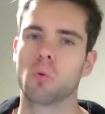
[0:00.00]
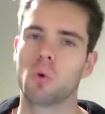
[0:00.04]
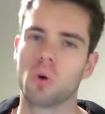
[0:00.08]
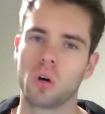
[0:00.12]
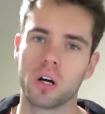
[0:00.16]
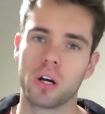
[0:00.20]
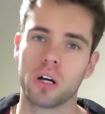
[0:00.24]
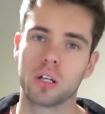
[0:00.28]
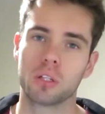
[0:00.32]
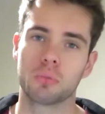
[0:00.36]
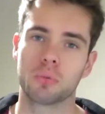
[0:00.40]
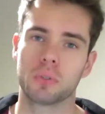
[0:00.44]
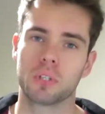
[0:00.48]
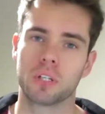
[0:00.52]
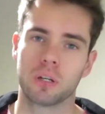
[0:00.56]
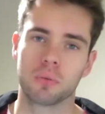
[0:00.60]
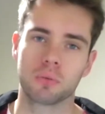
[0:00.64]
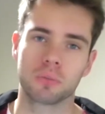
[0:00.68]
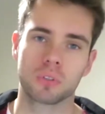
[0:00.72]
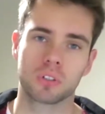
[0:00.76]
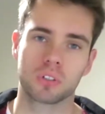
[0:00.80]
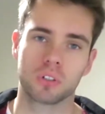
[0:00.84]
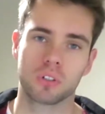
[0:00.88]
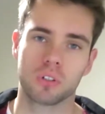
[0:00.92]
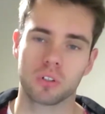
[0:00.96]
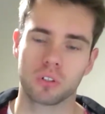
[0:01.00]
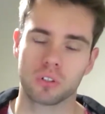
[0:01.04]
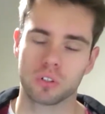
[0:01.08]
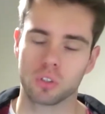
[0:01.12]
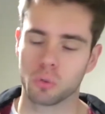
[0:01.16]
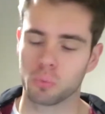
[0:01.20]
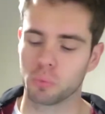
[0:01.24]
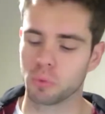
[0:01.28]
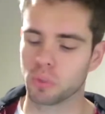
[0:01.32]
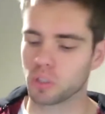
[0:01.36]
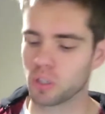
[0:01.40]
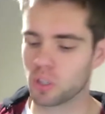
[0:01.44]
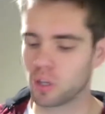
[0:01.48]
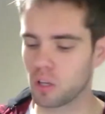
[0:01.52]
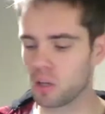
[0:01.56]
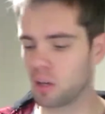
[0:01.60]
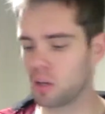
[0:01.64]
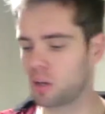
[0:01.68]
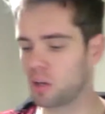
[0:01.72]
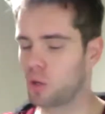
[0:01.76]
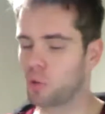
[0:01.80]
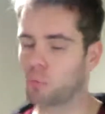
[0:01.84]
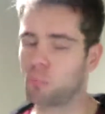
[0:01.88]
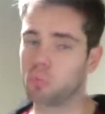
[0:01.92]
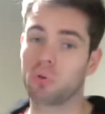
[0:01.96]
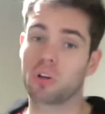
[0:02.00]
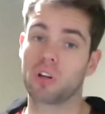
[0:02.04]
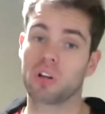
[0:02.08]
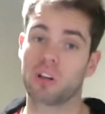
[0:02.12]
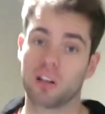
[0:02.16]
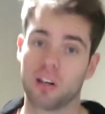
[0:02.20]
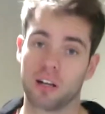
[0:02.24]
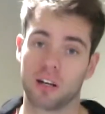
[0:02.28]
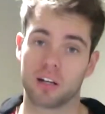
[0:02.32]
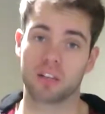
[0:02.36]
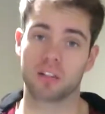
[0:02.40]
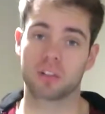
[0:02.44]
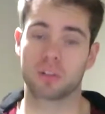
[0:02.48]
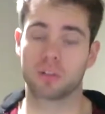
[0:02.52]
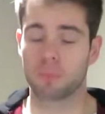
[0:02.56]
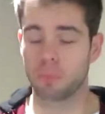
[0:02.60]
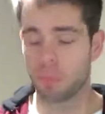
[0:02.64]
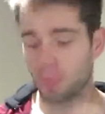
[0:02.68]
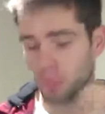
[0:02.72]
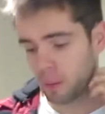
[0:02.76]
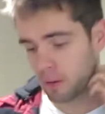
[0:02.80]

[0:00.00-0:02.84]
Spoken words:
why it's become such a hot topic, but it has.